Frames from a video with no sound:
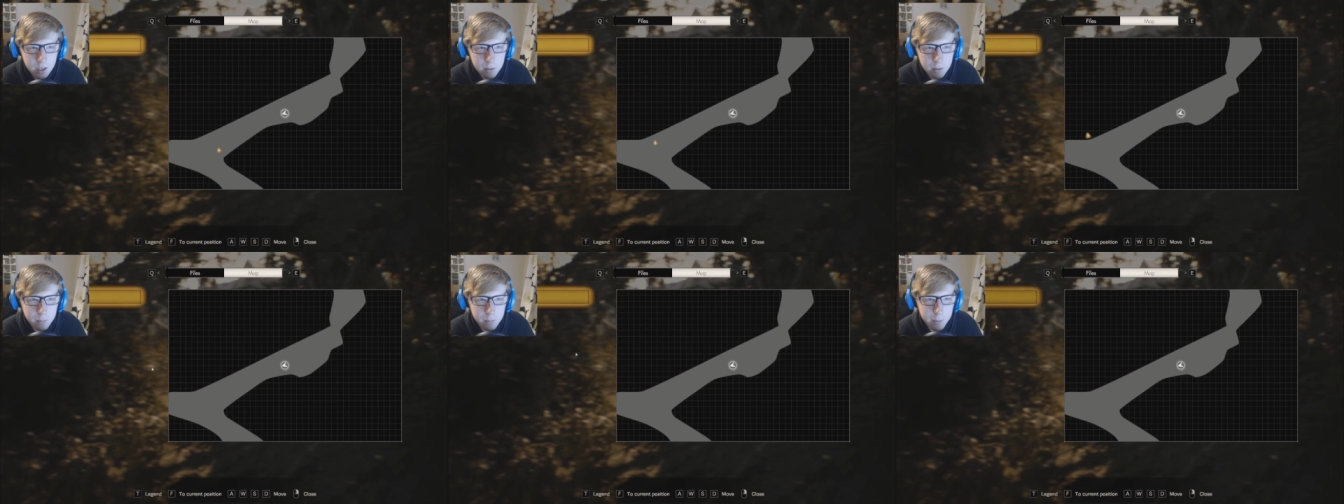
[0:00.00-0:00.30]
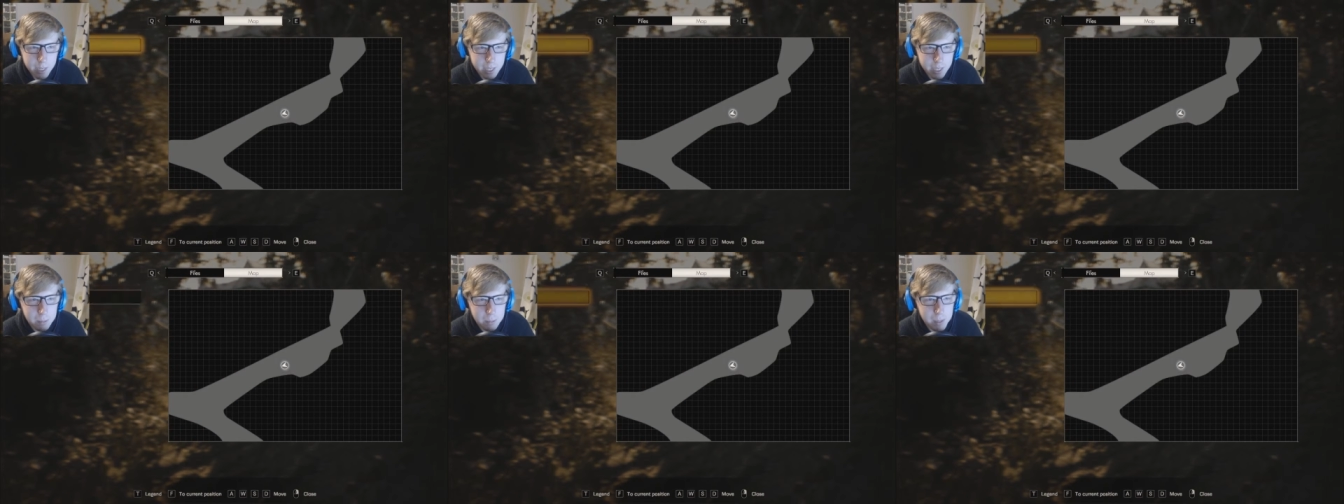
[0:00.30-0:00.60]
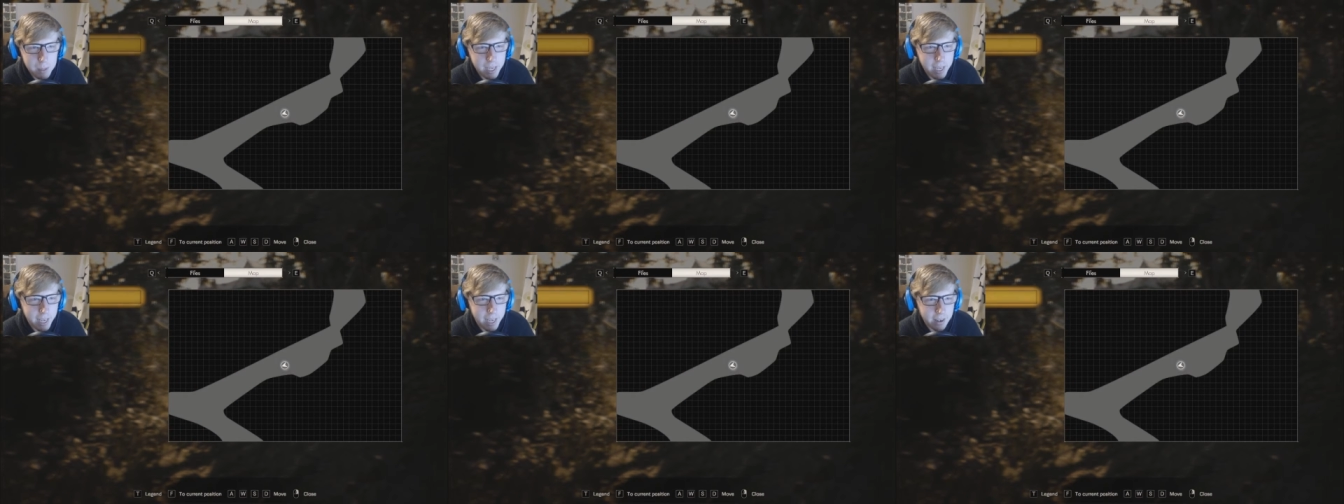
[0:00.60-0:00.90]
Find
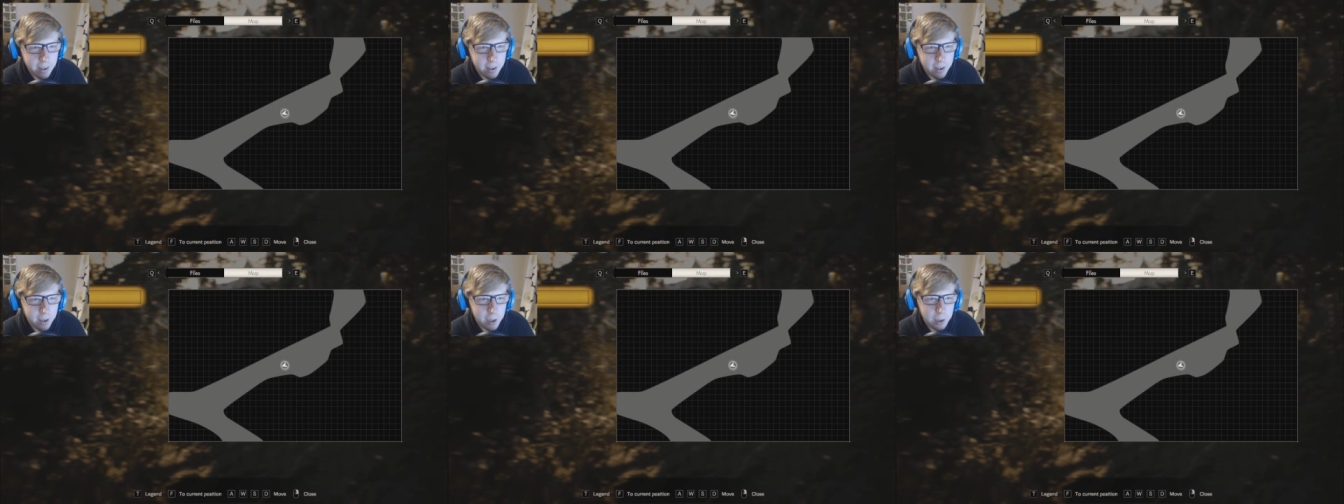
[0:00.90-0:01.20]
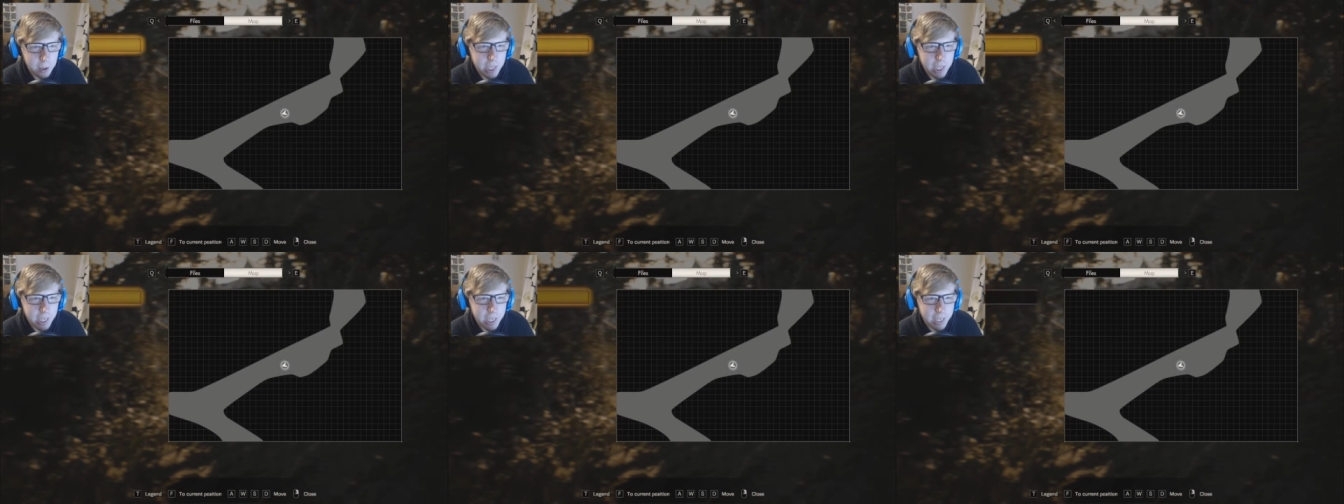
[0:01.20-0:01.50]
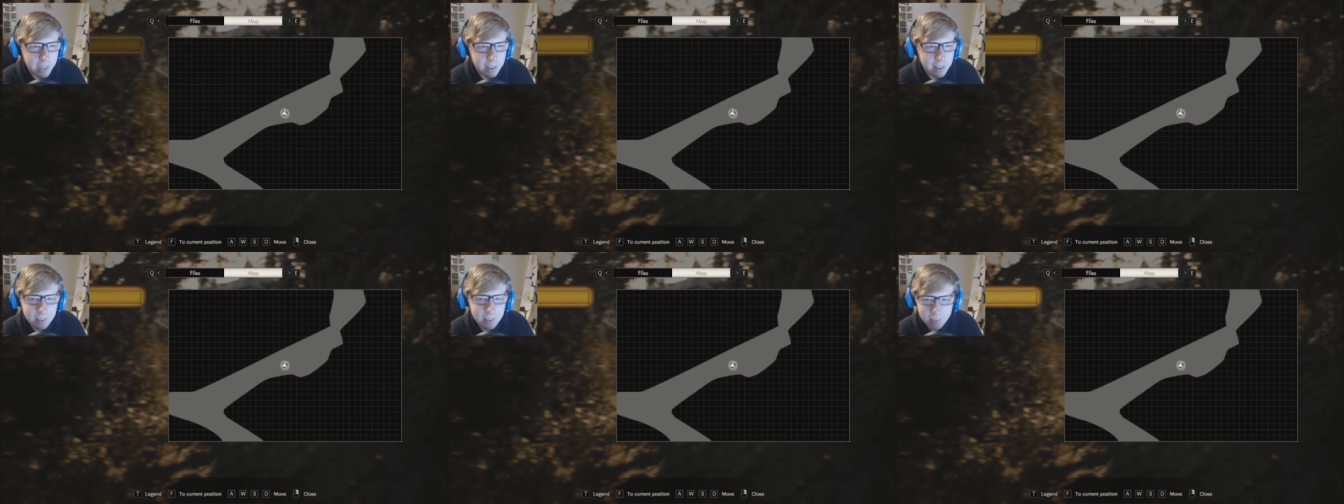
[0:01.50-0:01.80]
Mia, no
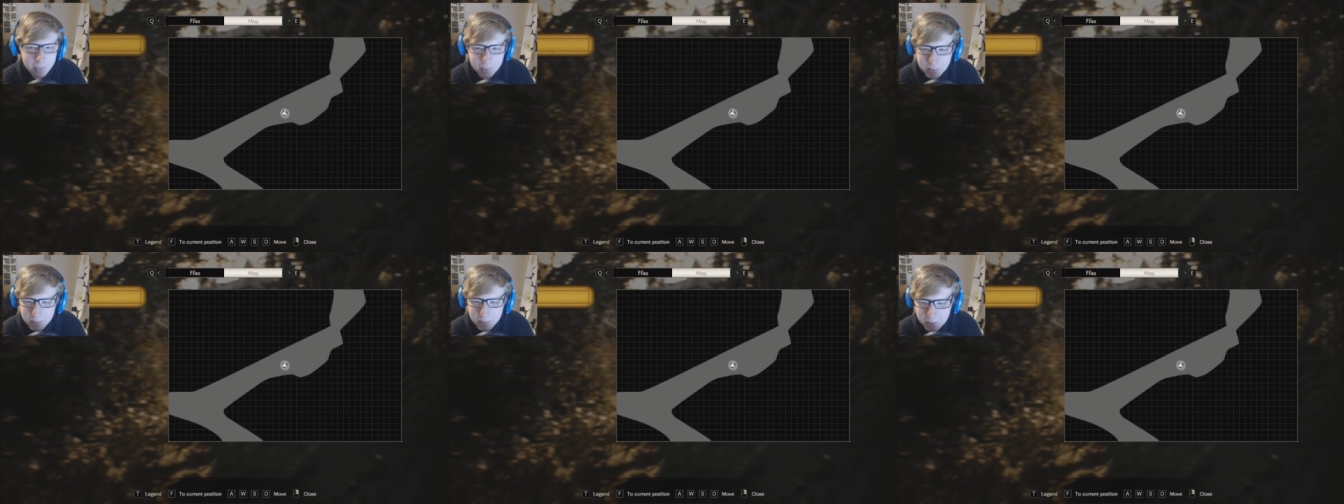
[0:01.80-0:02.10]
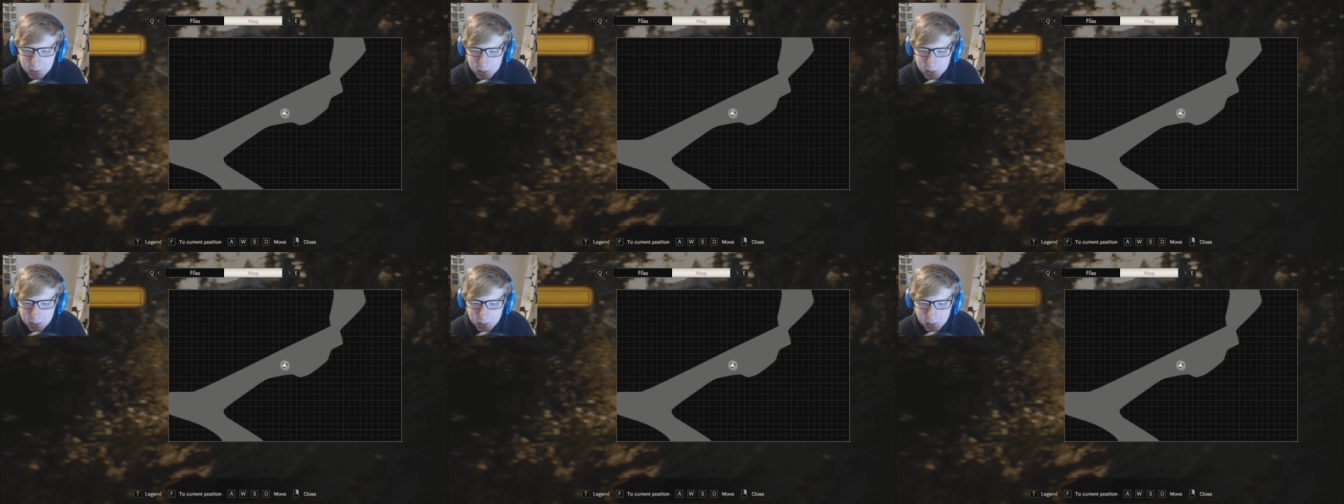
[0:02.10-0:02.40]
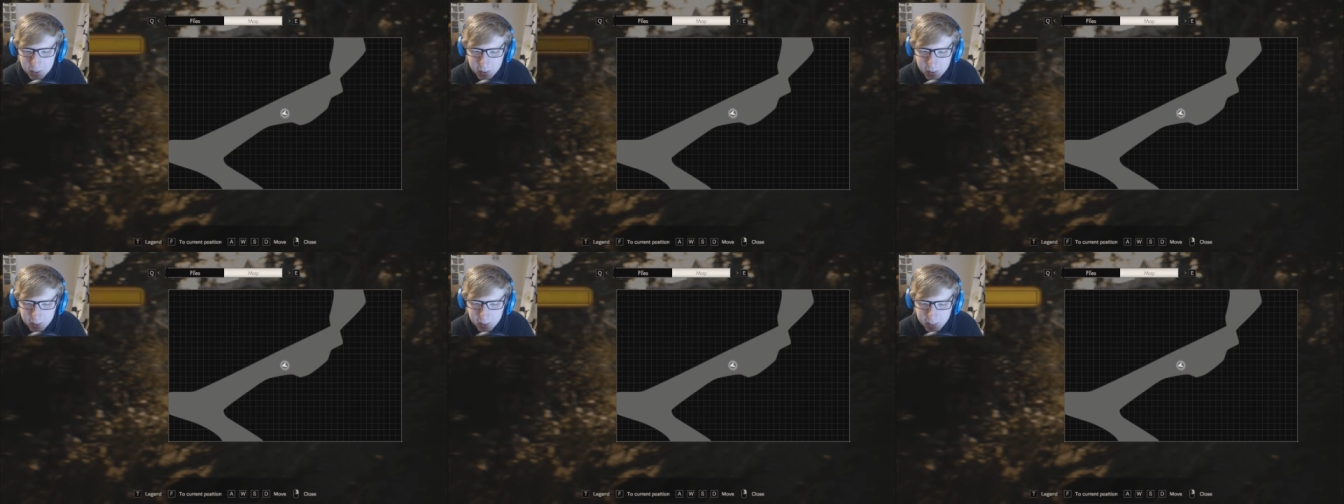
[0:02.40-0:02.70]
shit.
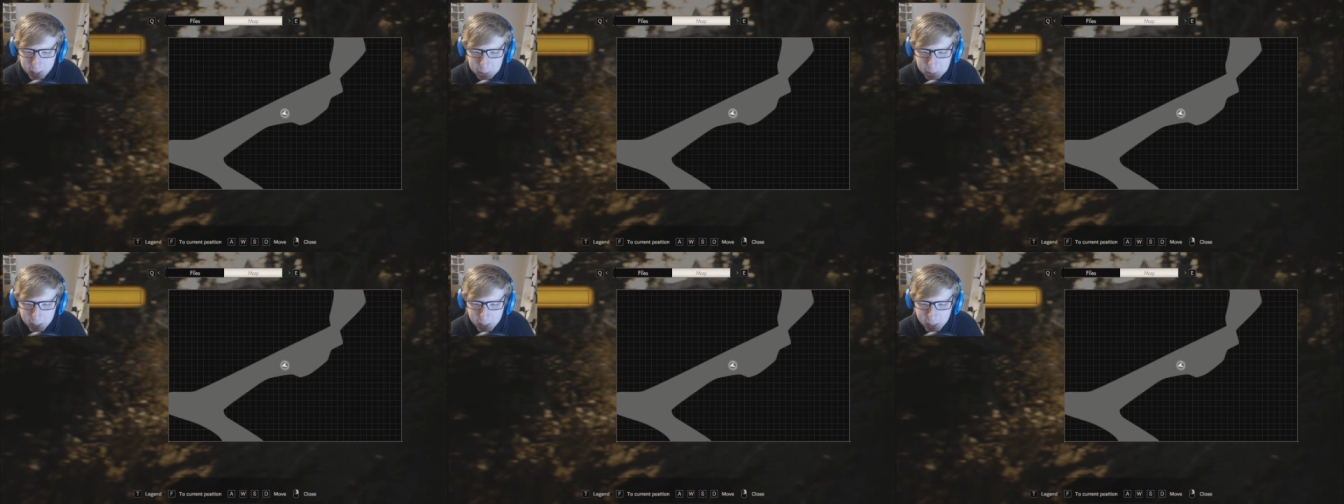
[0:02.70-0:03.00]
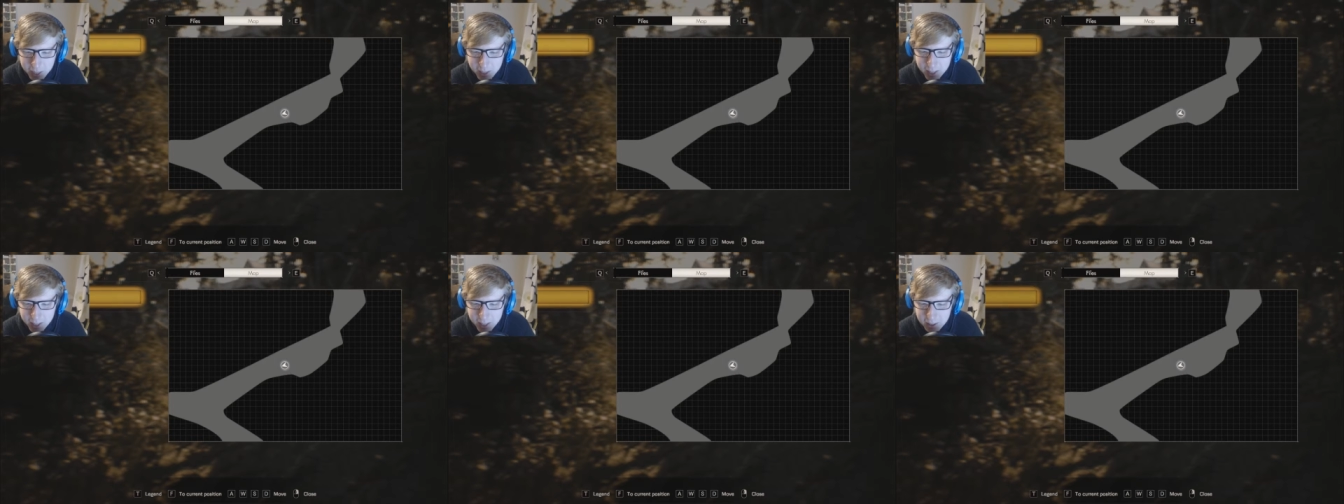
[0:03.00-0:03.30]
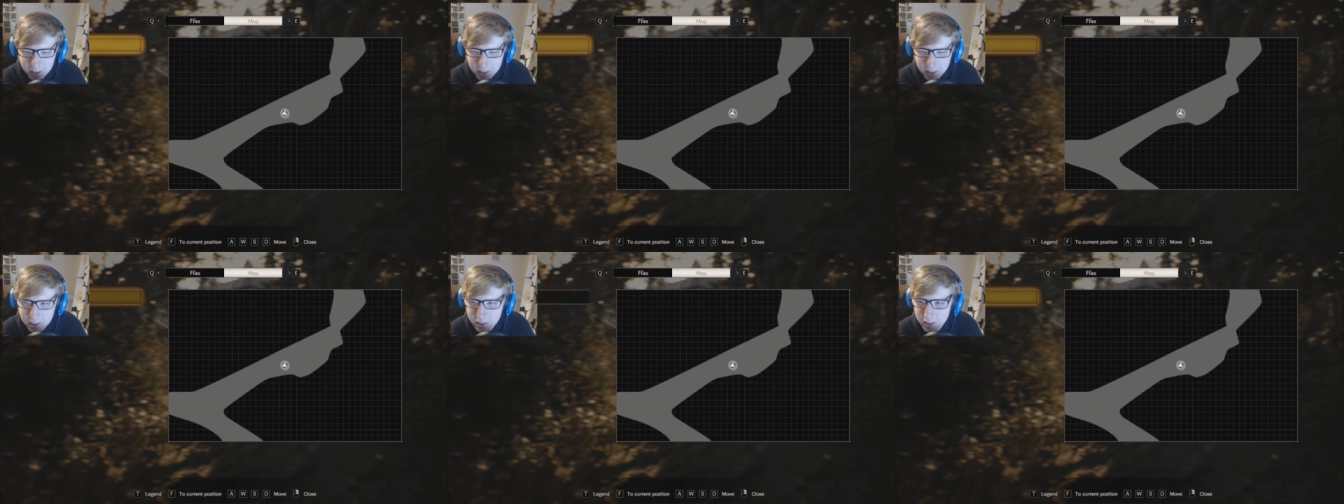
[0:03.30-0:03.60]
That makes
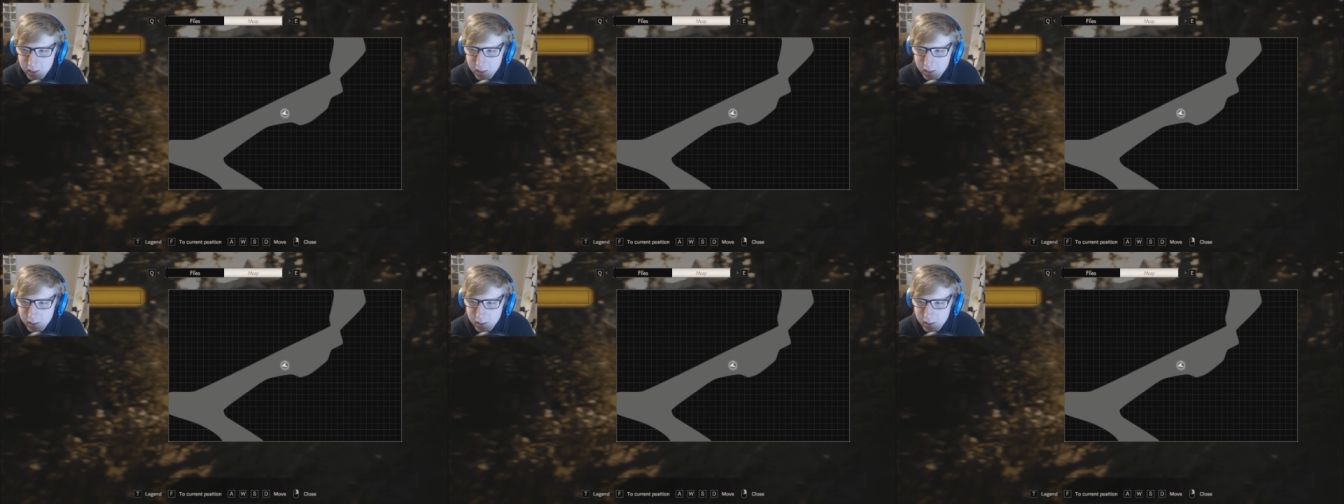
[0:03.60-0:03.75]
sense.